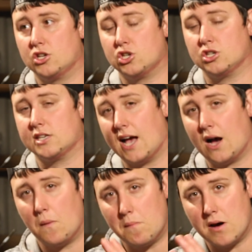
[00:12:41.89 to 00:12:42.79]
just
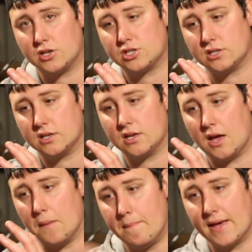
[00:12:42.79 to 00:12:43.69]
how much
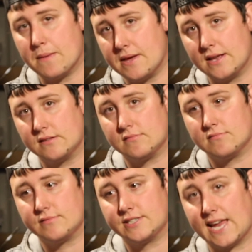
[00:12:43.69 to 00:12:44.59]
a baby
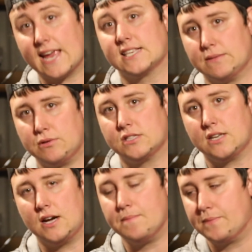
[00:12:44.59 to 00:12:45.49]
takes up your
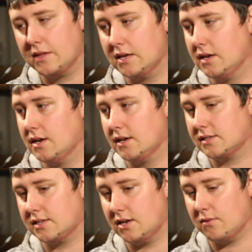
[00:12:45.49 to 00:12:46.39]
time.
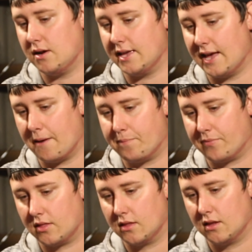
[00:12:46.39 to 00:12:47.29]
So yeah,
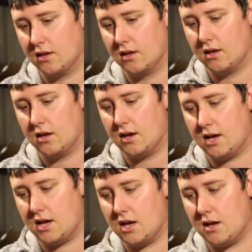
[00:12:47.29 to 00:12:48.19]

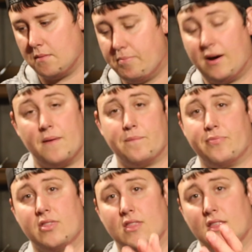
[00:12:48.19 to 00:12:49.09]
but
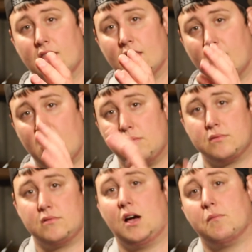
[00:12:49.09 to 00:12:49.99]

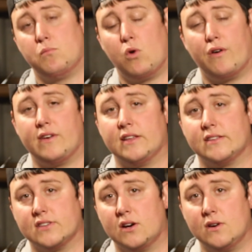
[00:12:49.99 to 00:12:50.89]
I'm
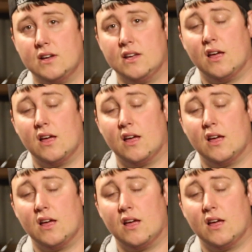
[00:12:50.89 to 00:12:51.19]
waffling, so